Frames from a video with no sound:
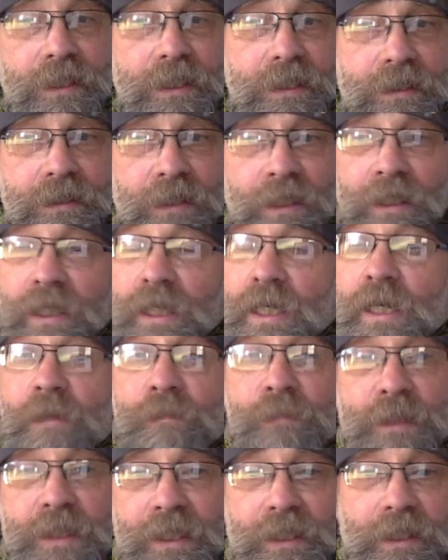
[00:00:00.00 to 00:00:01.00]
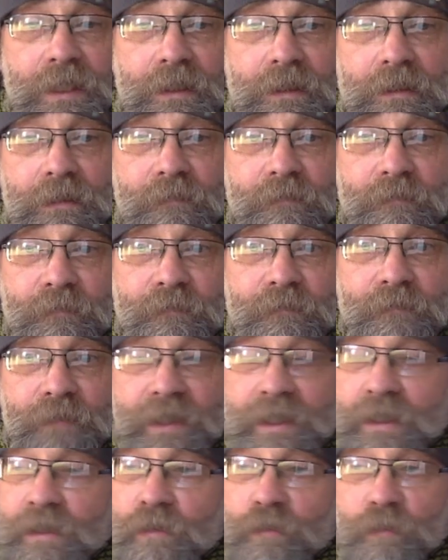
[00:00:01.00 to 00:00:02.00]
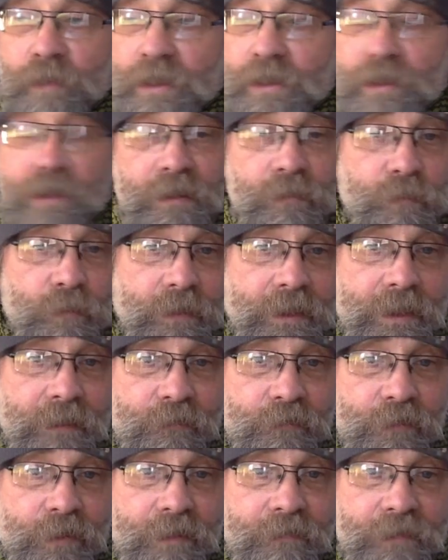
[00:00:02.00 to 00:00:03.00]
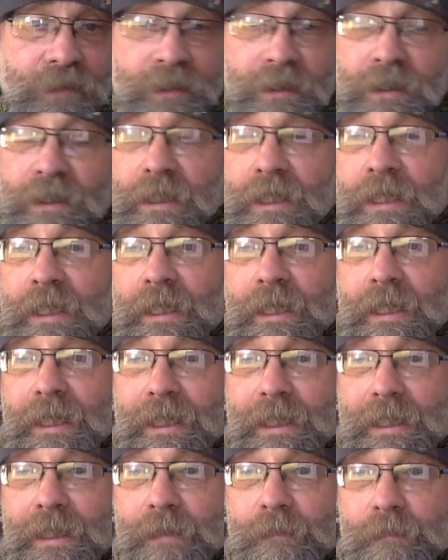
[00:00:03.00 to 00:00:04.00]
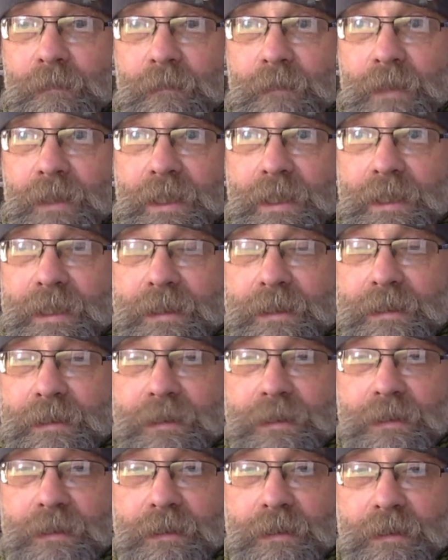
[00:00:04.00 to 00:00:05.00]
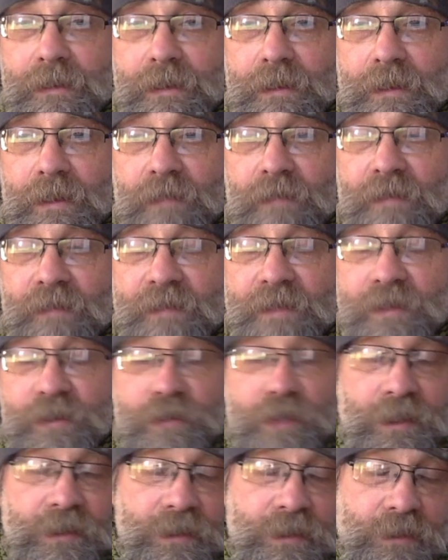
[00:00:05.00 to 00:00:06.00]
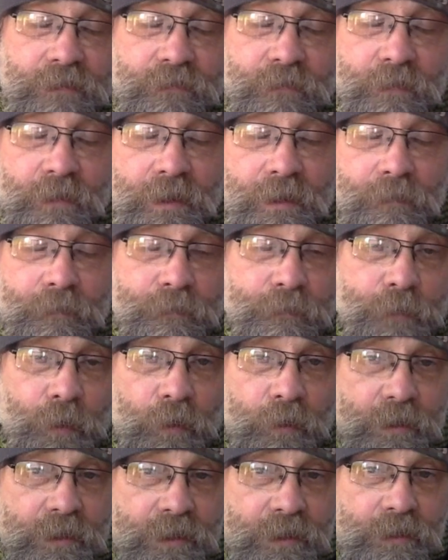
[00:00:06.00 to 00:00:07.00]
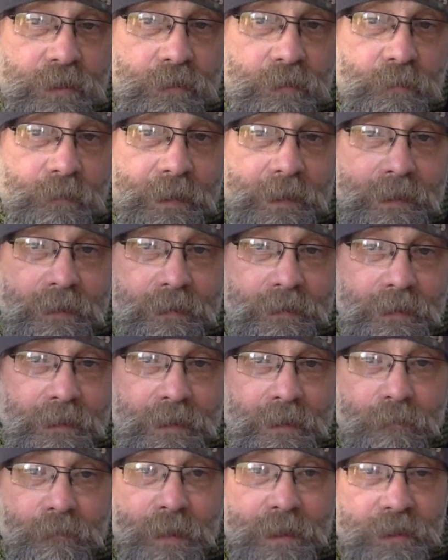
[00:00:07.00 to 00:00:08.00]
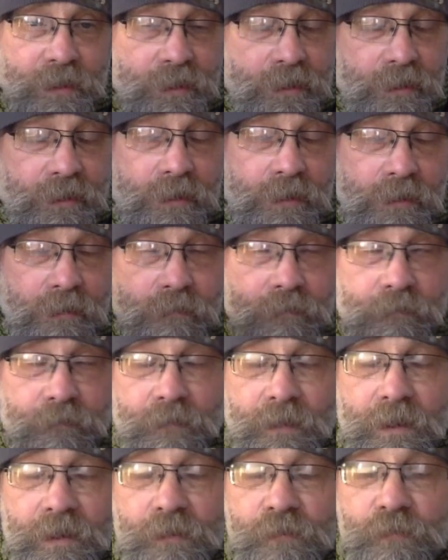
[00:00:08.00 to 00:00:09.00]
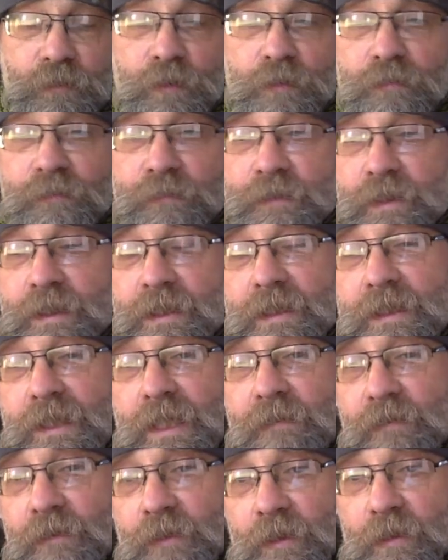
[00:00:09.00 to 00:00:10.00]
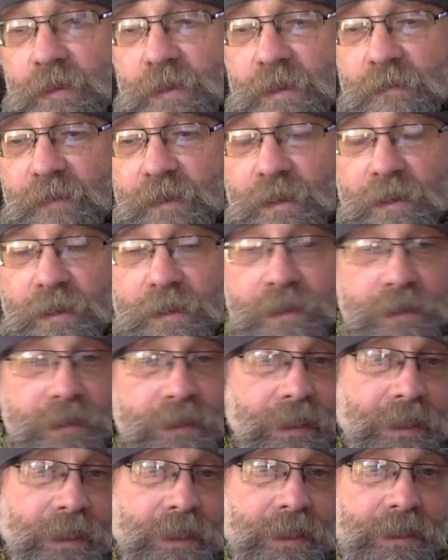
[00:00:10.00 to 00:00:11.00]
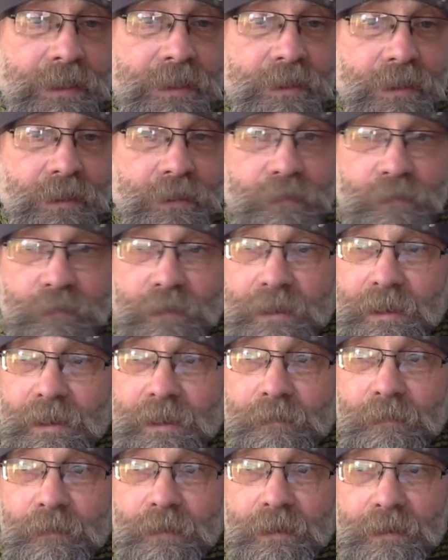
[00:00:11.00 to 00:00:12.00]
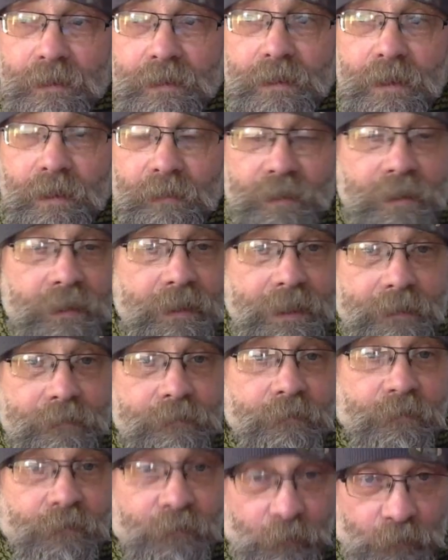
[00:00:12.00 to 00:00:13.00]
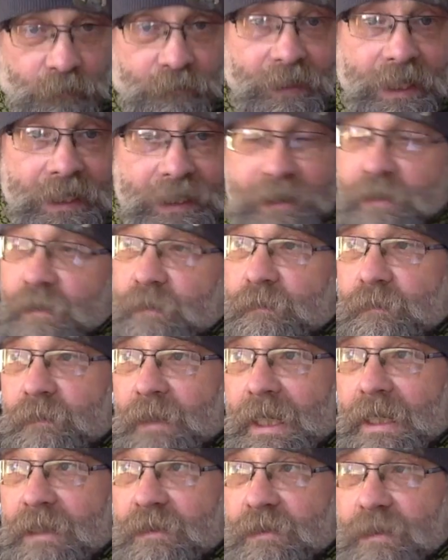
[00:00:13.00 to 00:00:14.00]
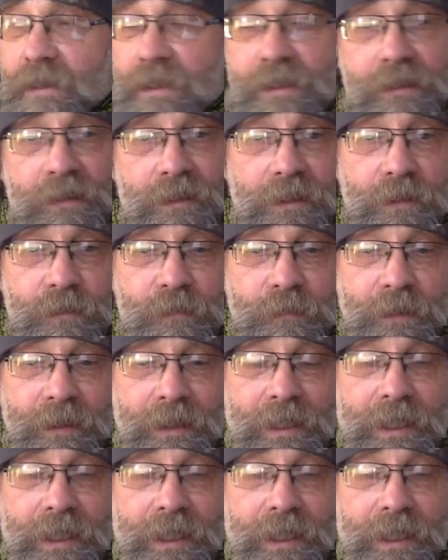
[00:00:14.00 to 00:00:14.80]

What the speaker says: this particular vehicle, which I will keep forever. And I've left instructions for my box to be bungeed to the roof to save on the cost of the hearse. So I'm going to get full value out of this, I hope.